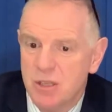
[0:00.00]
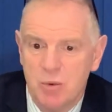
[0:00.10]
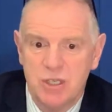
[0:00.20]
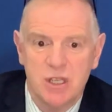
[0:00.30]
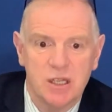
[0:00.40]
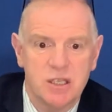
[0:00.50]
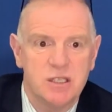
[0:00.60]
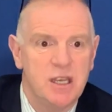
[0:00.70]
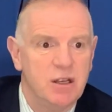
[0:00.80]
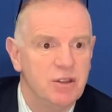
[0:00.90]
that we start to
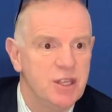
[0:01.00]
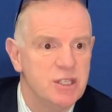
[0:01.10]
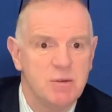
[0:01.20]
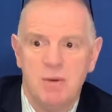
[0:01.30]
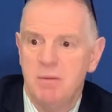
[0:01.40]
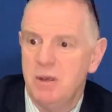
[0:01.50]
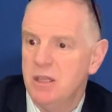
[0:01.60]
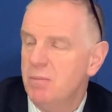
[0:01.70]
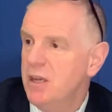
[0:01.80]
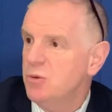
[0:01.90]
take on things that maybe in
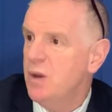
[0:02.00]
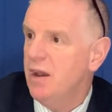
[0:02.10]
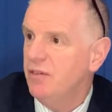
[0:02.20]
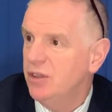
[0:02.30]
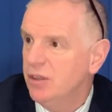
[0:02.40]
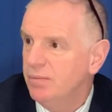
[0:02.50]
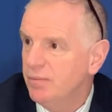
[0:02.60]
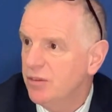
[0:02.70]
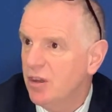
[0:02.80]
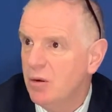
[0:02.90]
the past we haven't done.
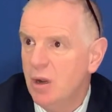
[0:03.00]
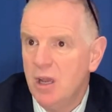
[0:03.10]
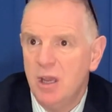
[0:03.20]
So,